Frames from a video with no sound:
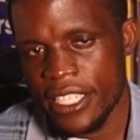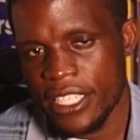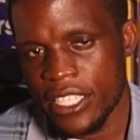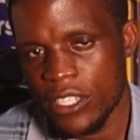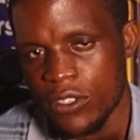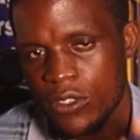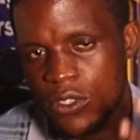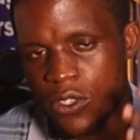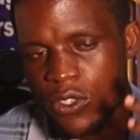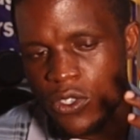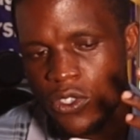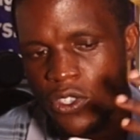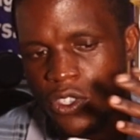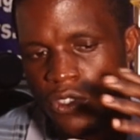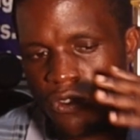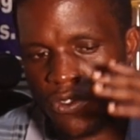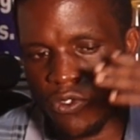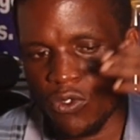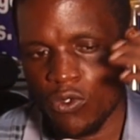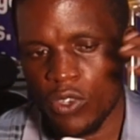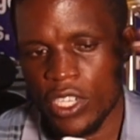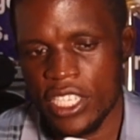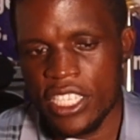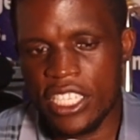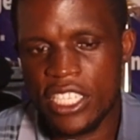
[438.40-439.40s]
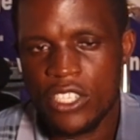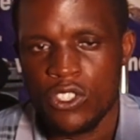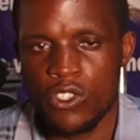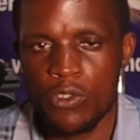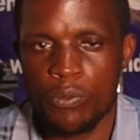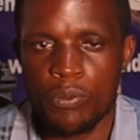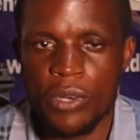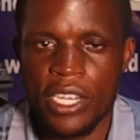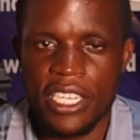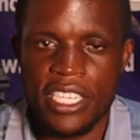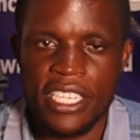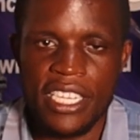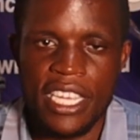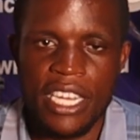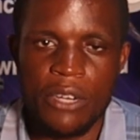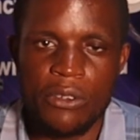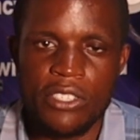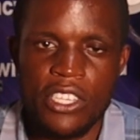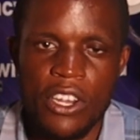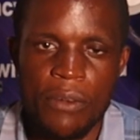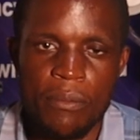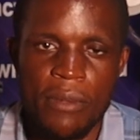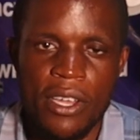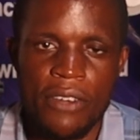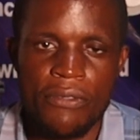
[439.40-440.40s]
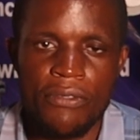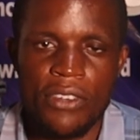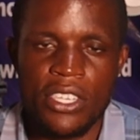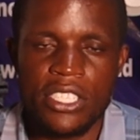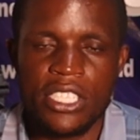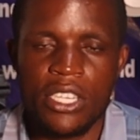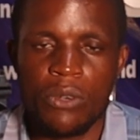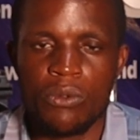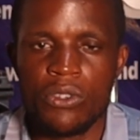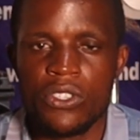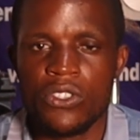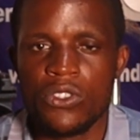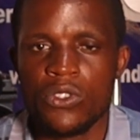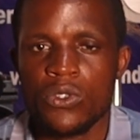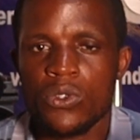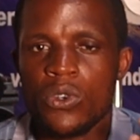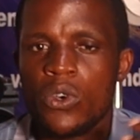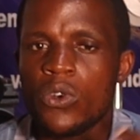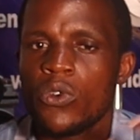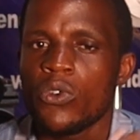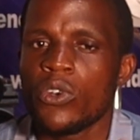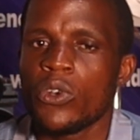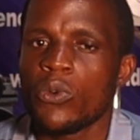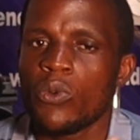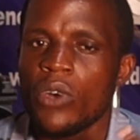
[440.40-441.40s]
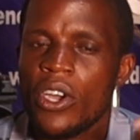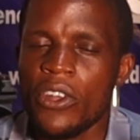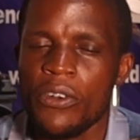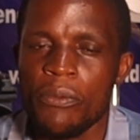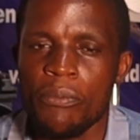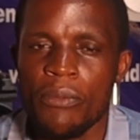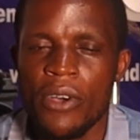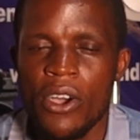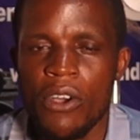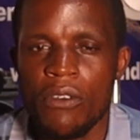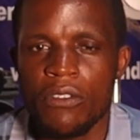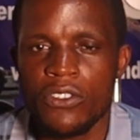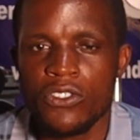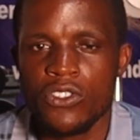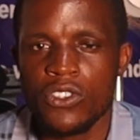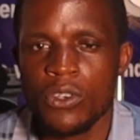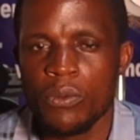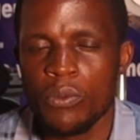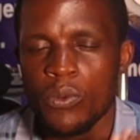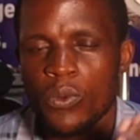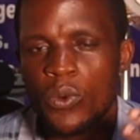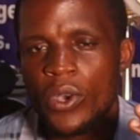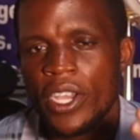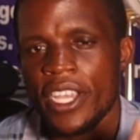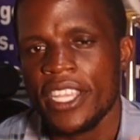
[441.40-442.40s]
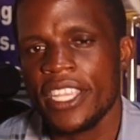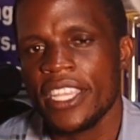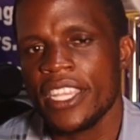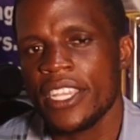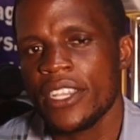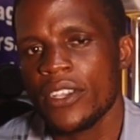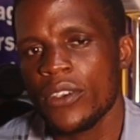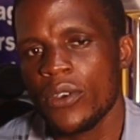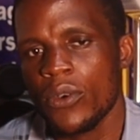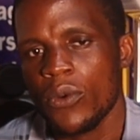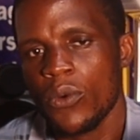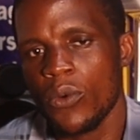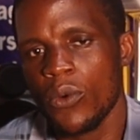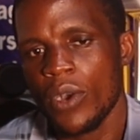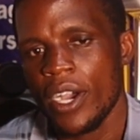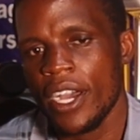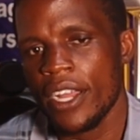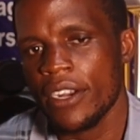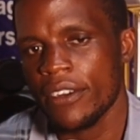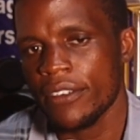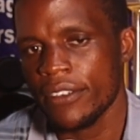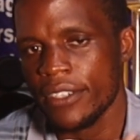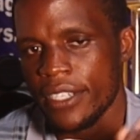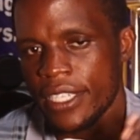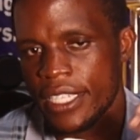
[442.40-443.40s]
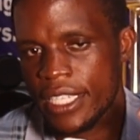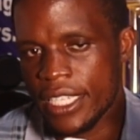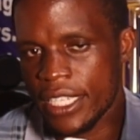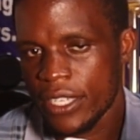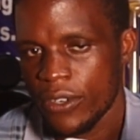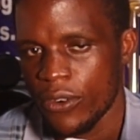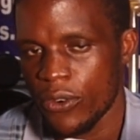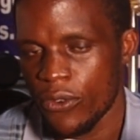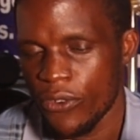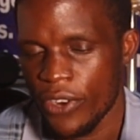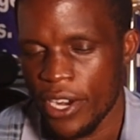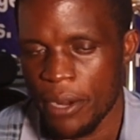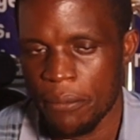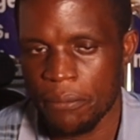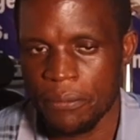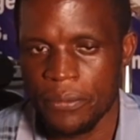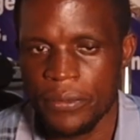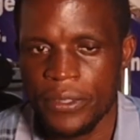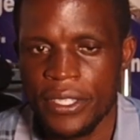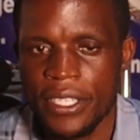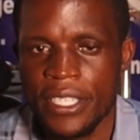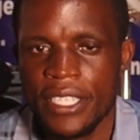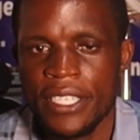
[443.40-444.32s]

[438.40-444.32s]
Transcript: in the course of training, you practically shall manufacture with you only one bar of soap weighing one kilogram.